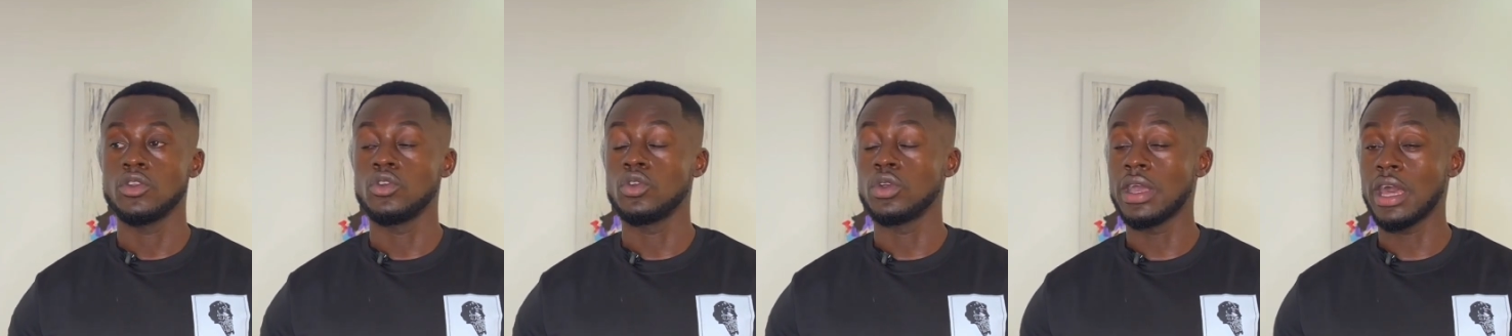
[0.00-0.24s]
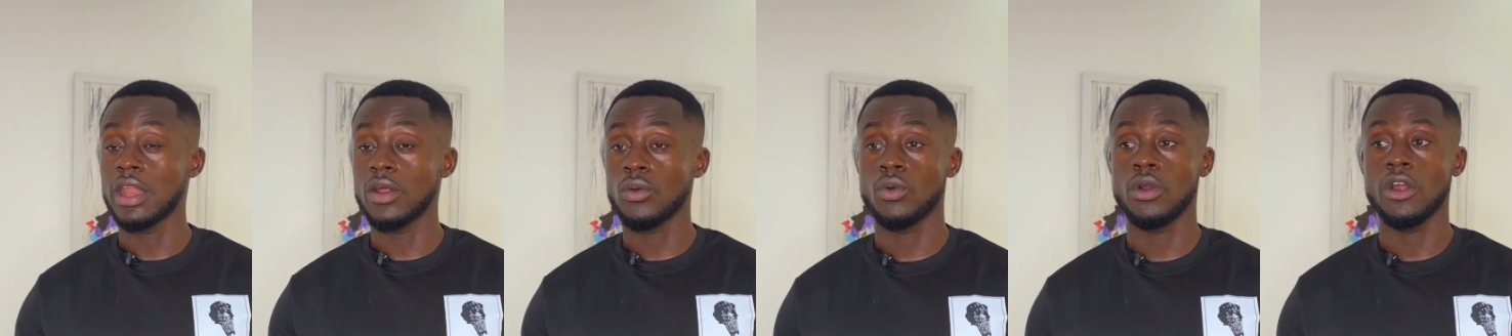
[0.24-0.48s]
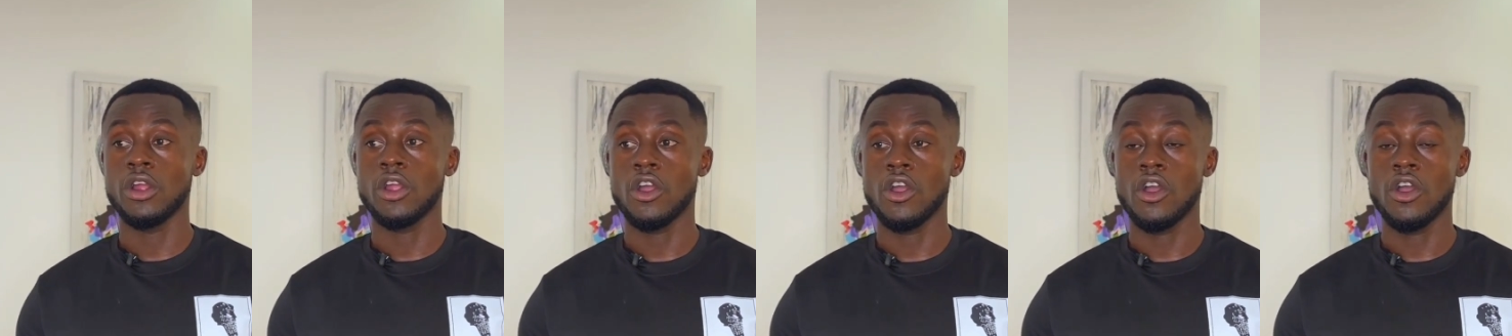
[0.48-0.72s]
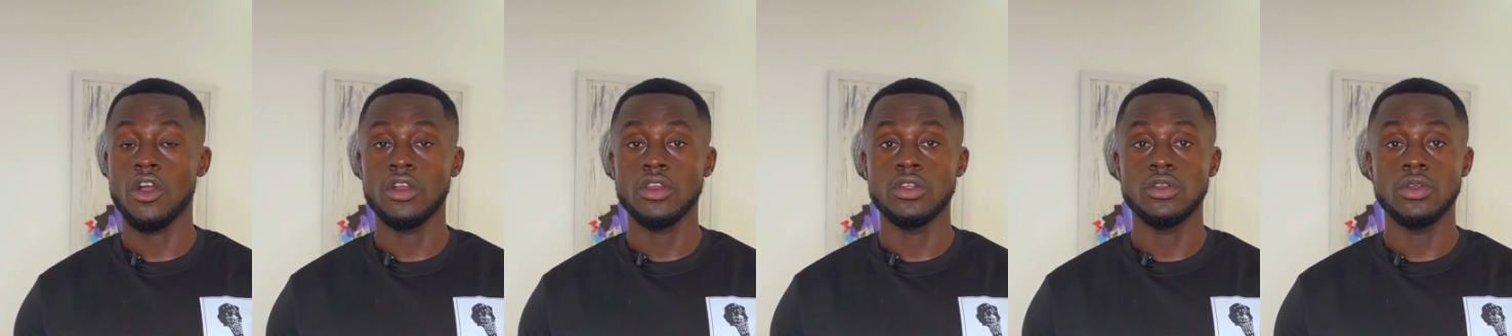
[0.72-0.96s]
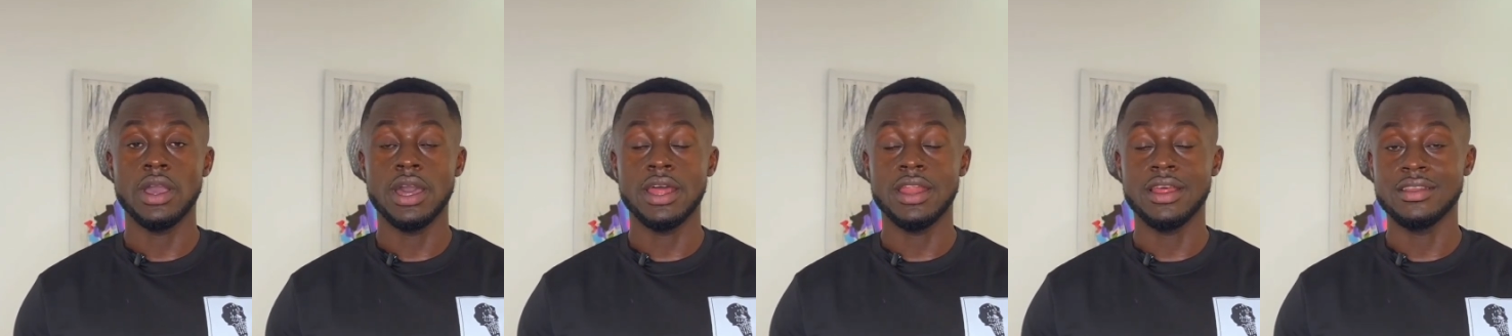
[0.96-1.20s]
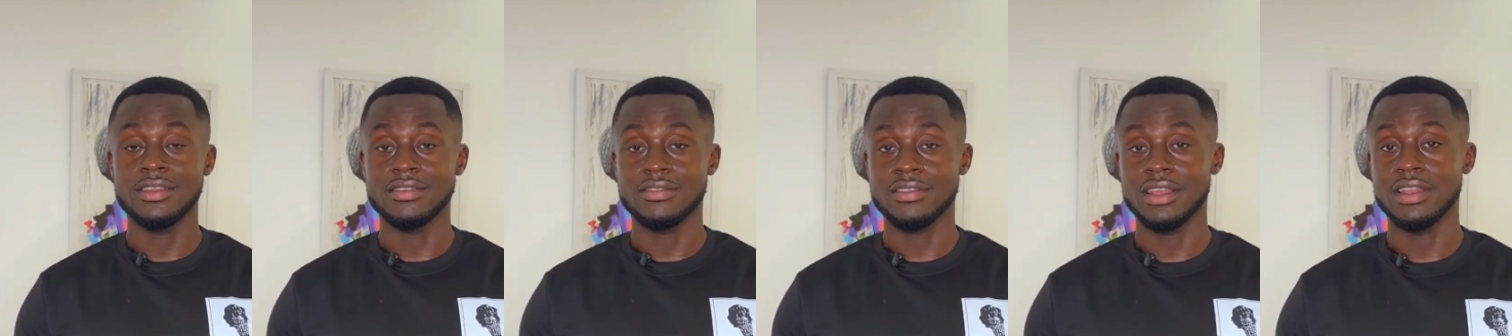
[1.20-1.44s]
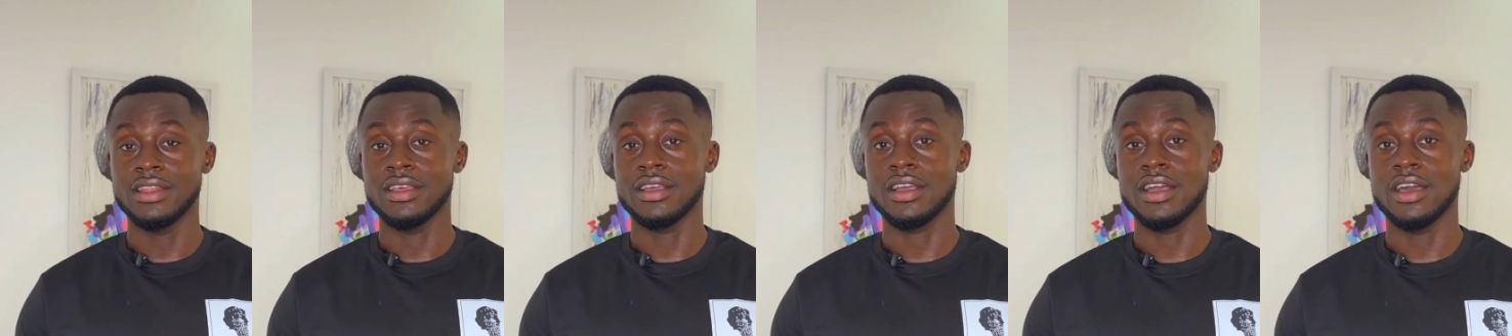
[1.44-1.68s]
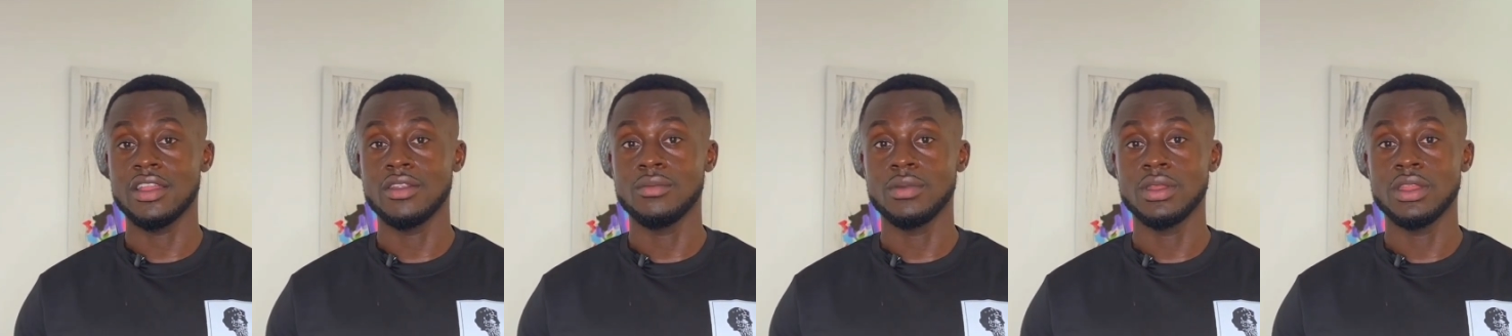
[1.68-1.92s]
You gotta work hard. You gotta understand the
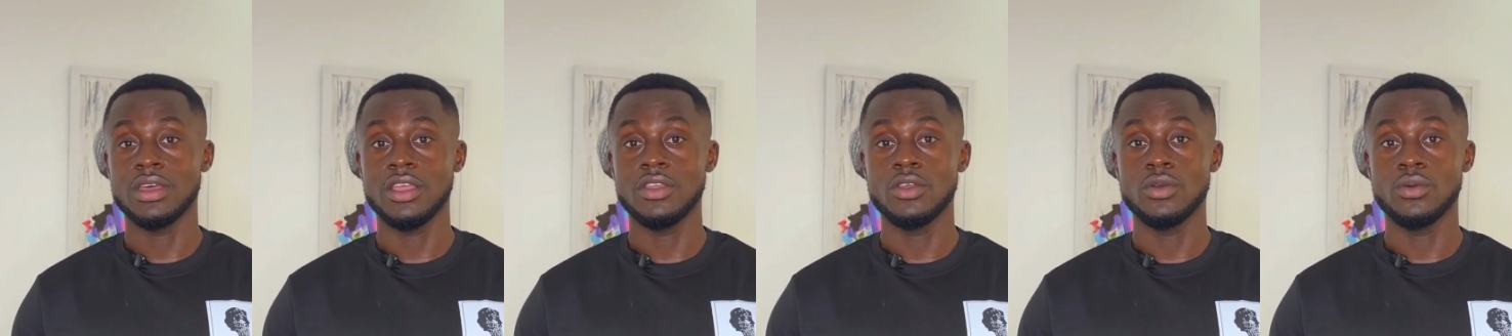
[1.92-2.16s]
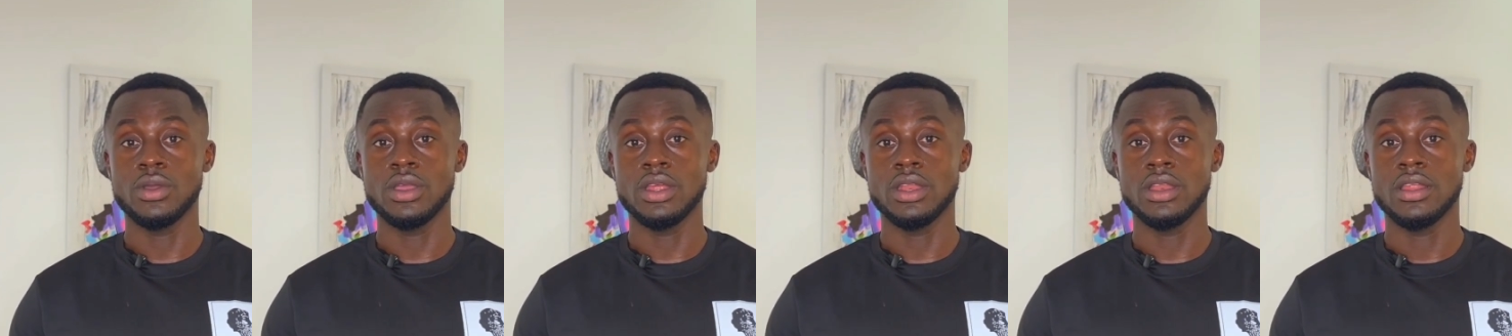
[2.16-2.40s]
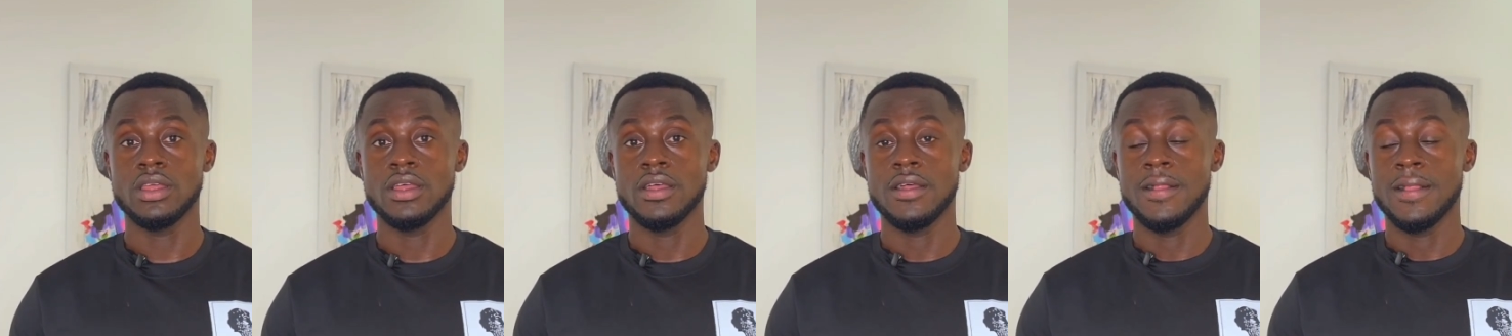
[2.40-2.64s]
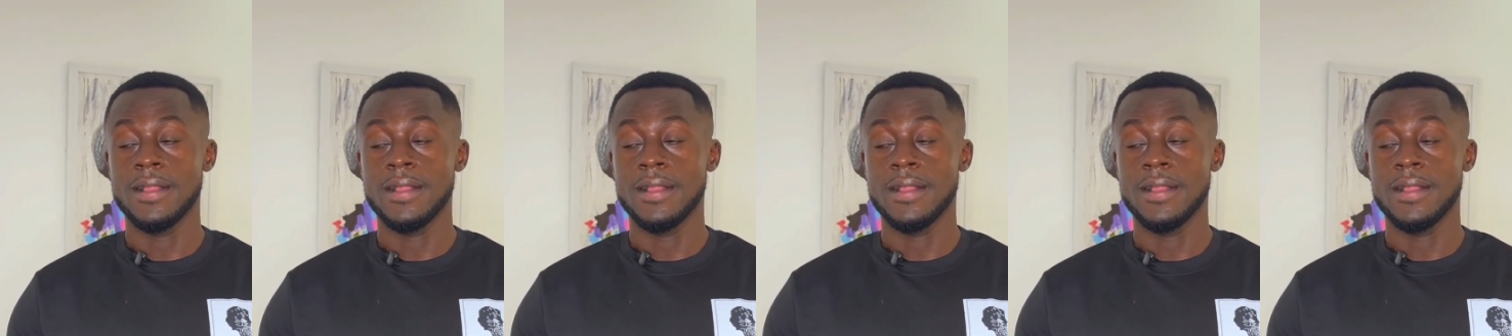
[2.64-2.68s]
economy that you're in.